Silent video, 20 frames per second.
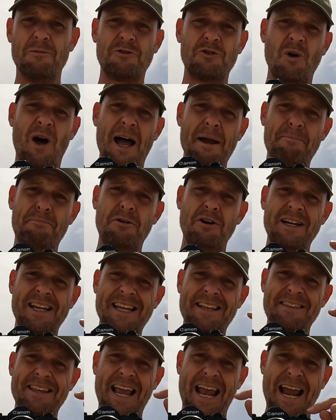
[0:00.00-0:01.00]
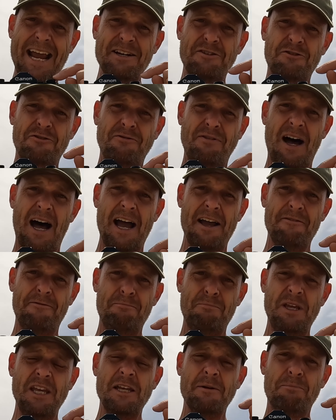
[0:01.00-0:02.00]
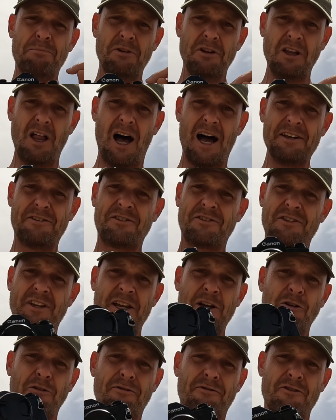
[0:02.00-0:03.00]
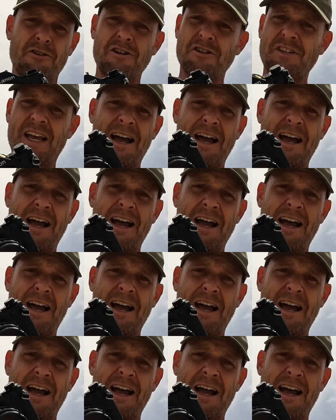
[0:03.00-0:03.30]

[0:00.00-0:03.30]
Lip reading: So I put in H5P Plus Ilford's.